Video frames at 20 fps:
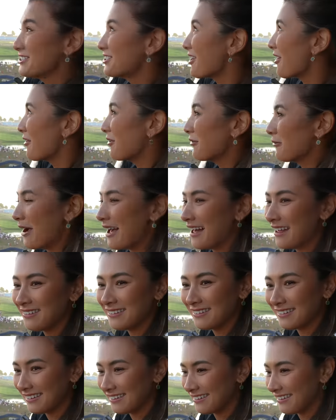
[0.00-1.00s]
So well.
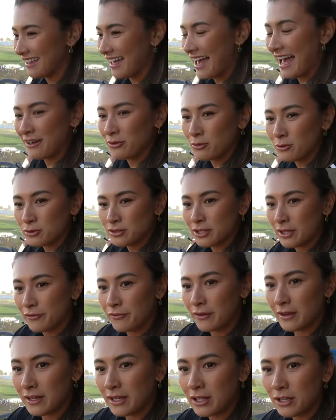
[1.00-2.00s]
And also,
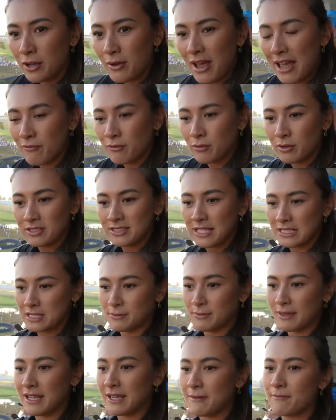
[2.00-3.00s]
for you know, everyone said
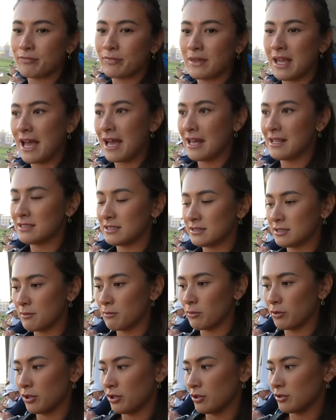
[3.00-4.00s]
to me, as
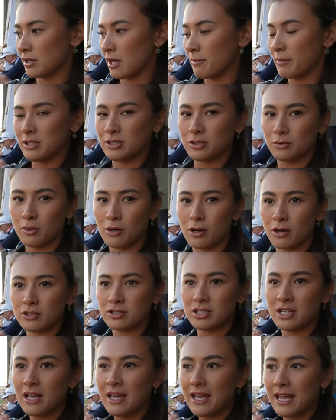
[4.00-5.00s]
someone who's coming to
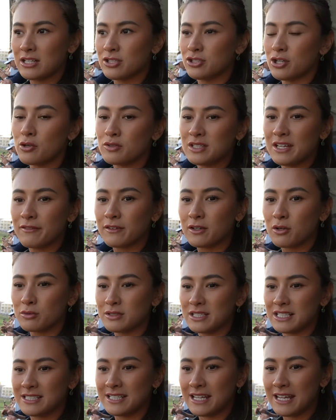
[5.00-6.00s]
watch, it's so
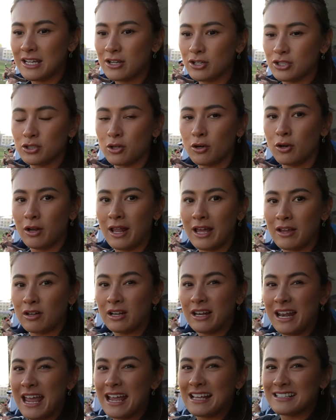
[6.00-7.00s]
difficult to see because you're like
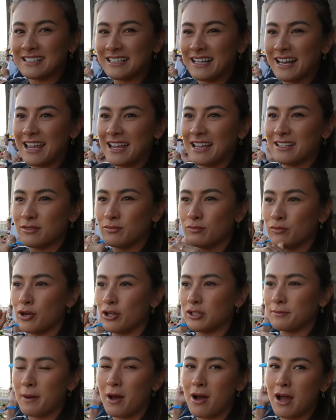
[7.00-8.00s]
layers and layers and
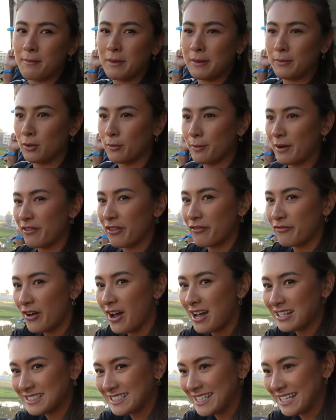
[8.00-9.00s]
rows behind people. But the
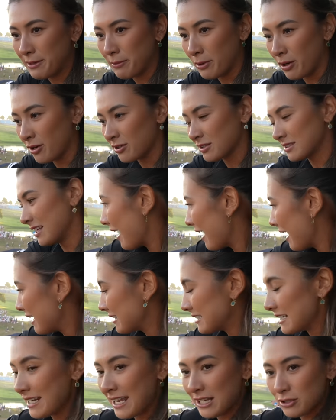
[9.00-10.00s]
first tee box,
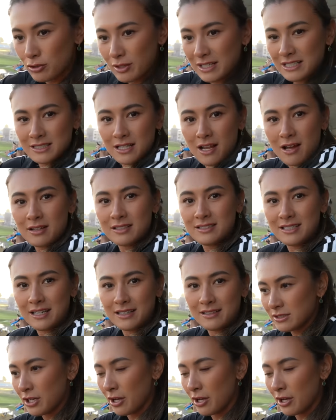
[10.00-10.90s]
it's literally slanted.